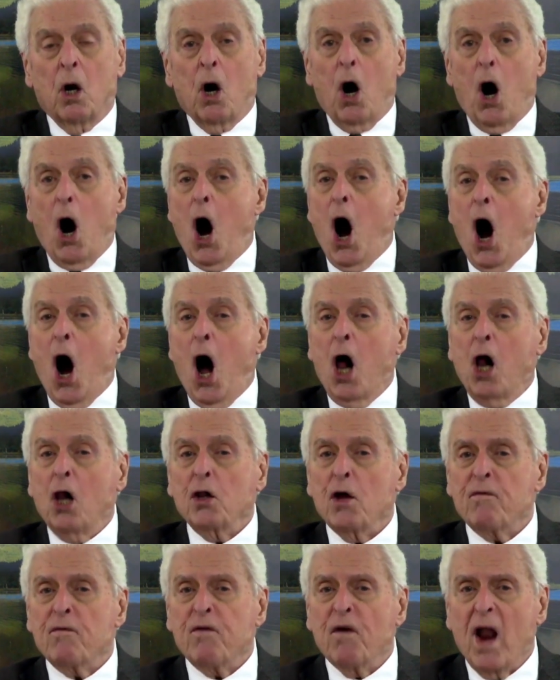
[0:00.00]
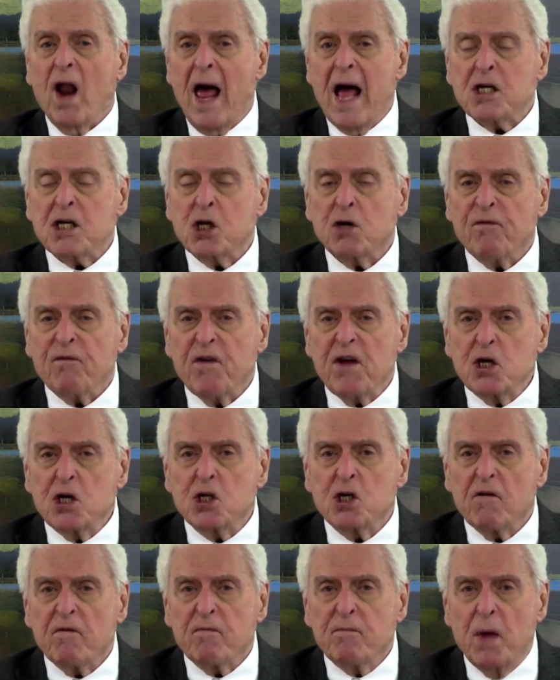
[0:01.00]
All the
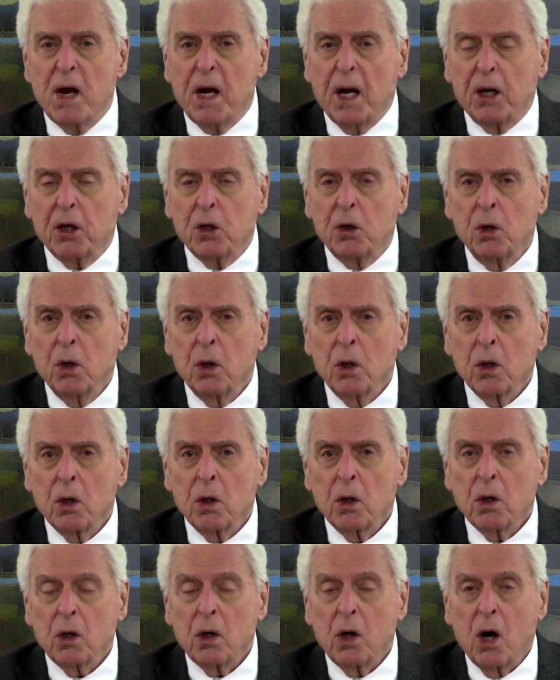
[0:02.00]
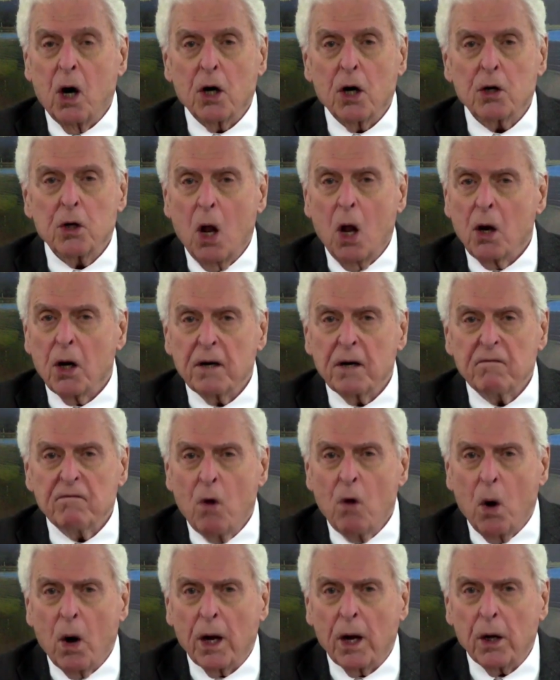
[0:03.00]
philosophies of men are null and
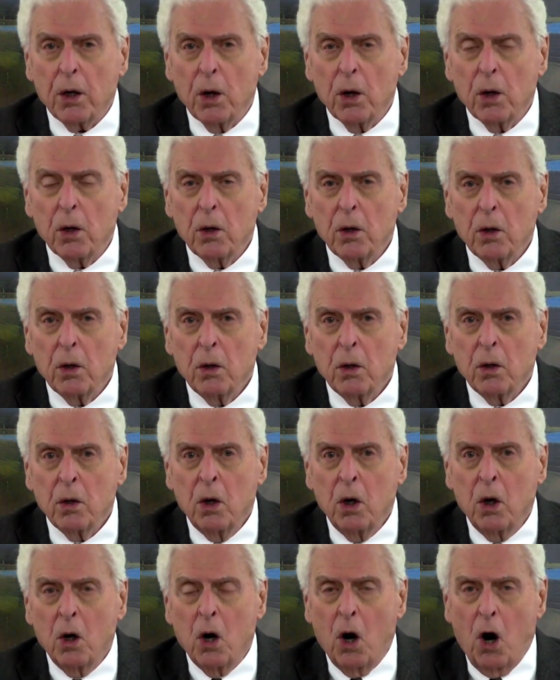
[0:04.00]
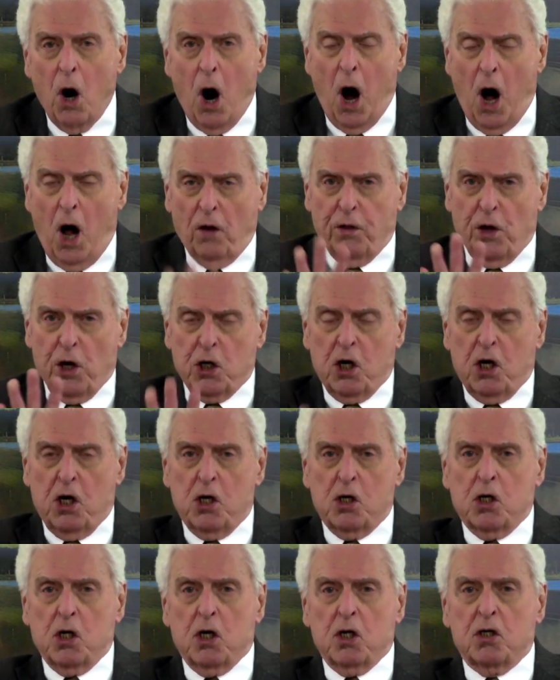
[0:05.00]
void. All the
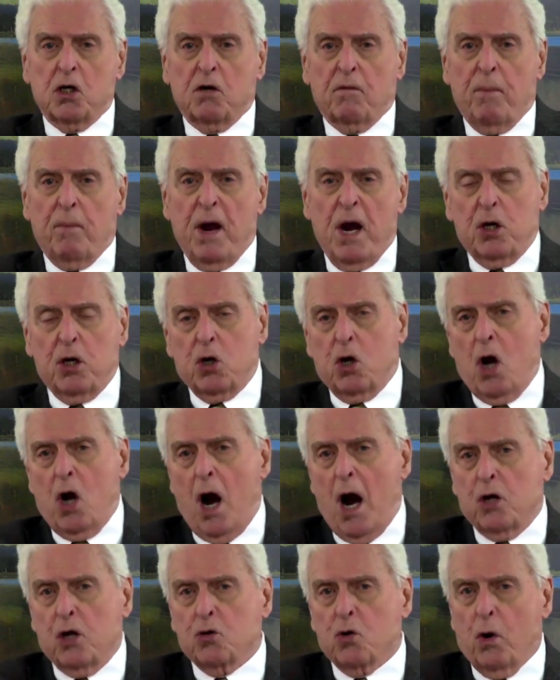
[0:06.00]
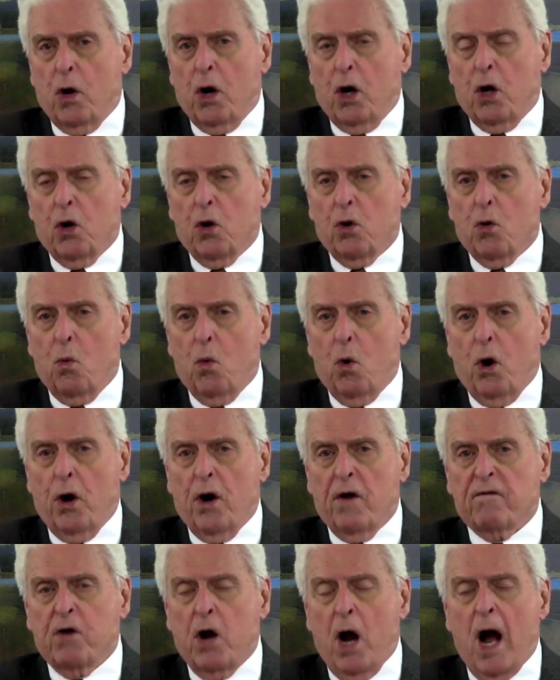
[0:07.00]
teachings of men, contrary to the Word
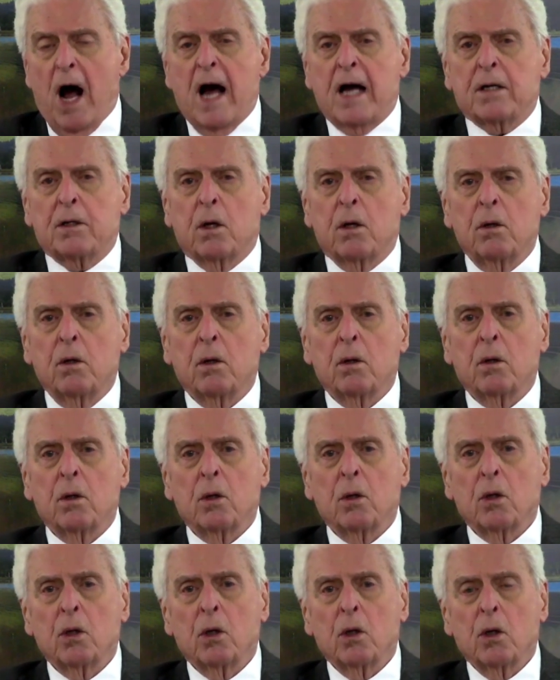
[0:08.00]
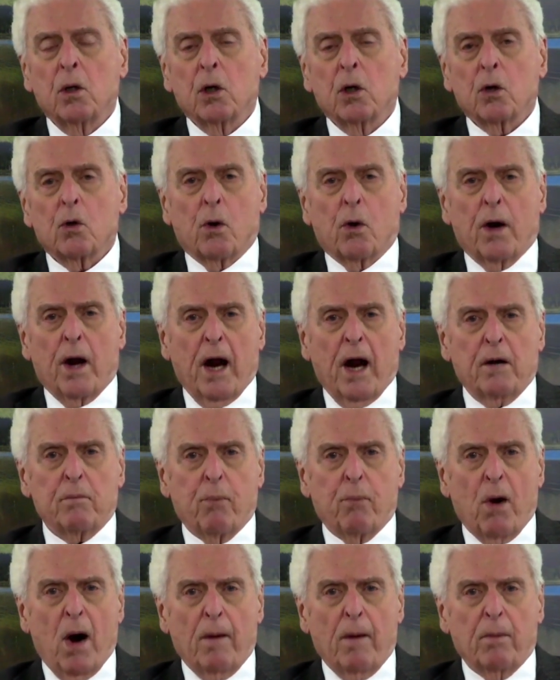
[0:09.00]
of God, create
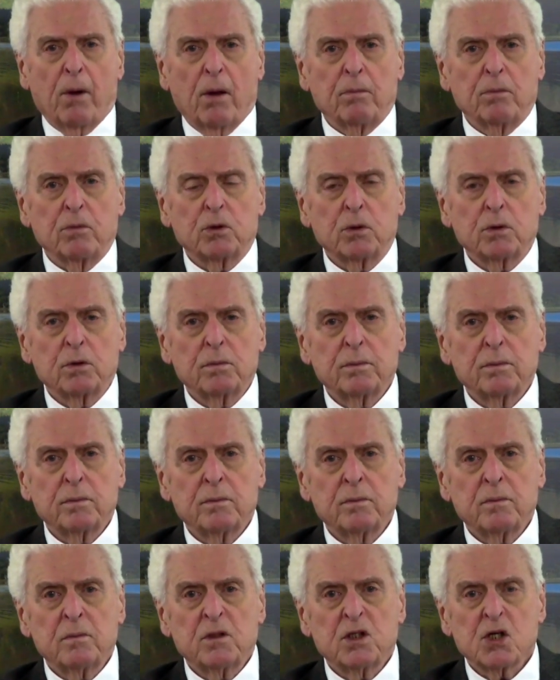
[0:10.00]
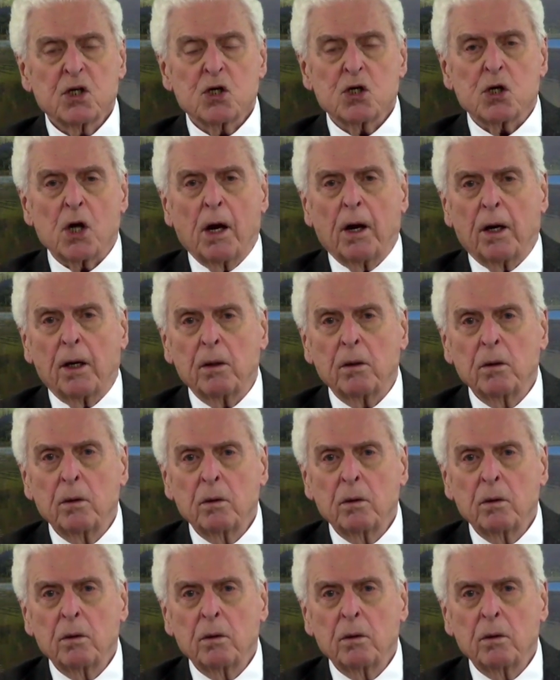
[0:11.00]
problems, sin,